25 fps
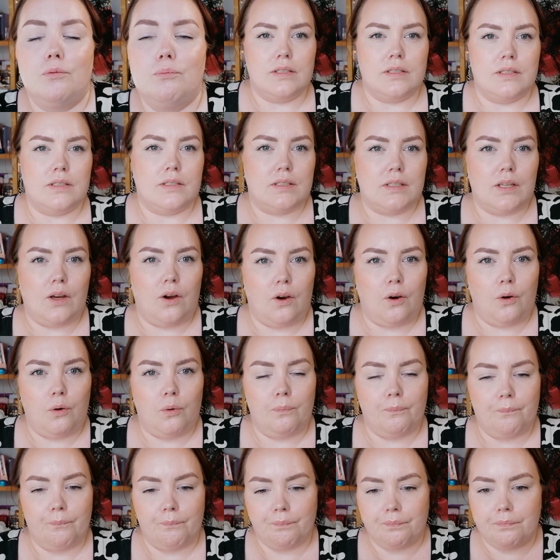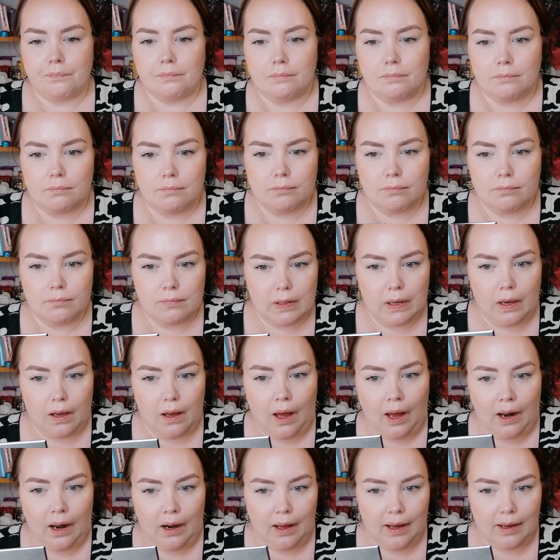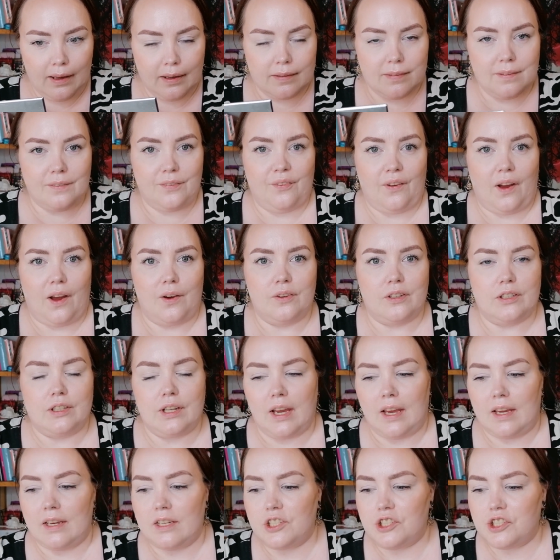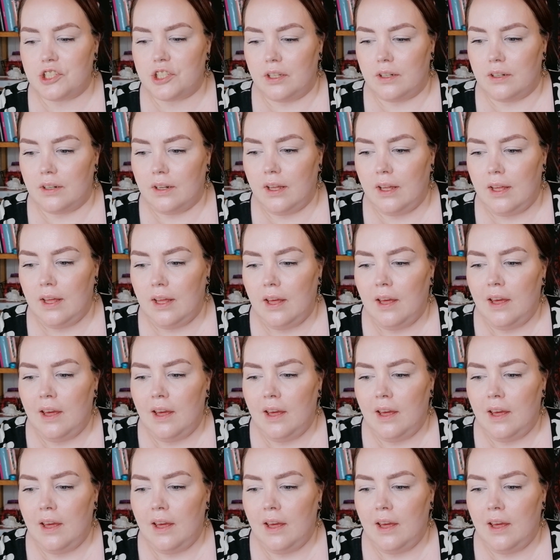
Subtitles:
So I like the foundation.